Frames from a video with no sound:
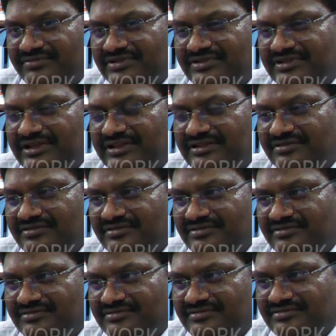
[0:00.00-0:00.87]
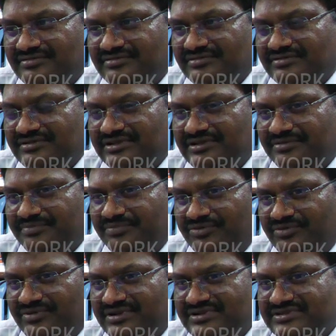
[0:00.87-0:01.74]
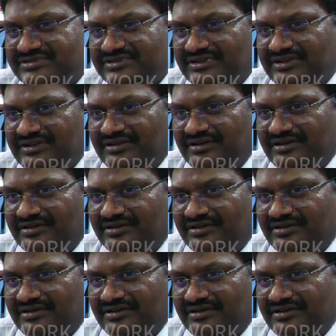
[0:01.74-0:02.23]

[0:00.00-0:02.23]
then the potential